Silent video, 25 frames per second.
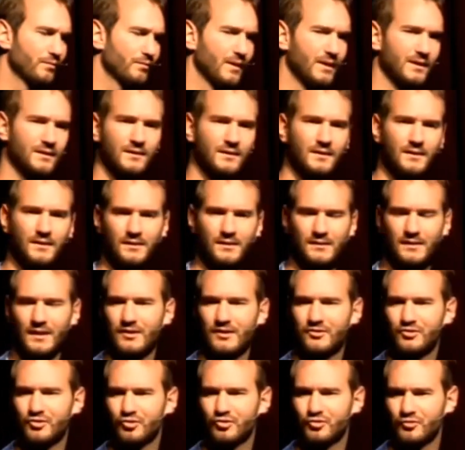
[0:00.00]
My
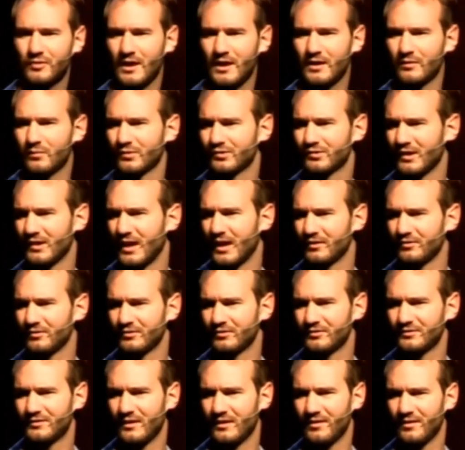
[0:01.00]
largest crowd was
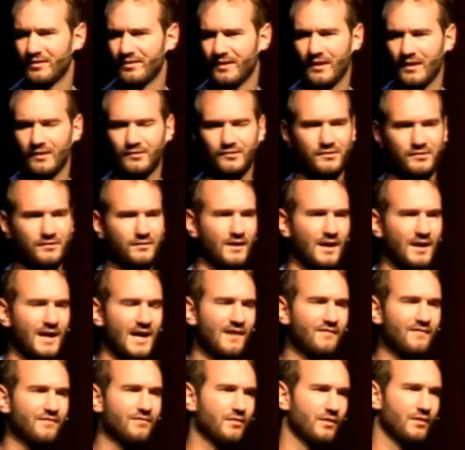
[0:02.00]
110,000. I
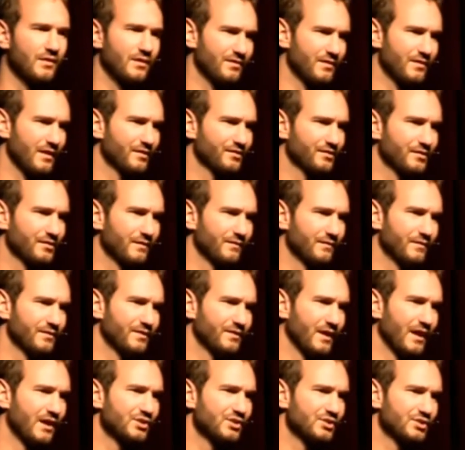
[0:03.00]
have 30,000
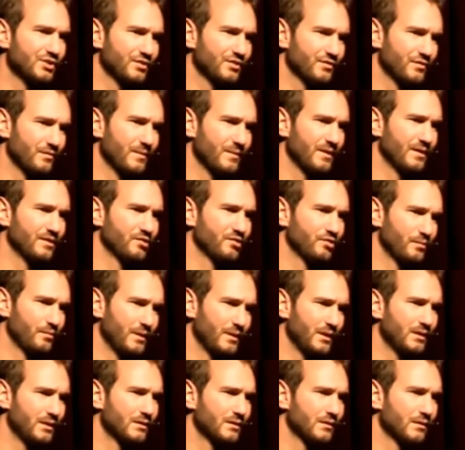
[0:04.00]
invitations for me to
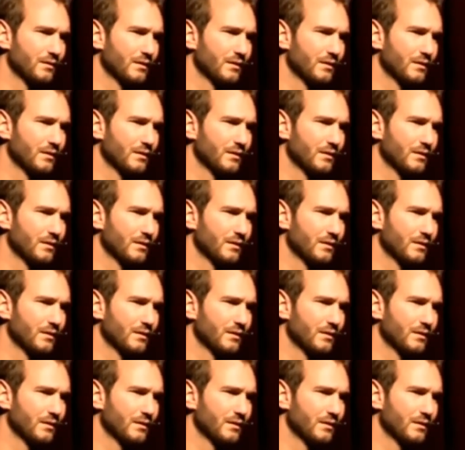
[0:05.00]
speak.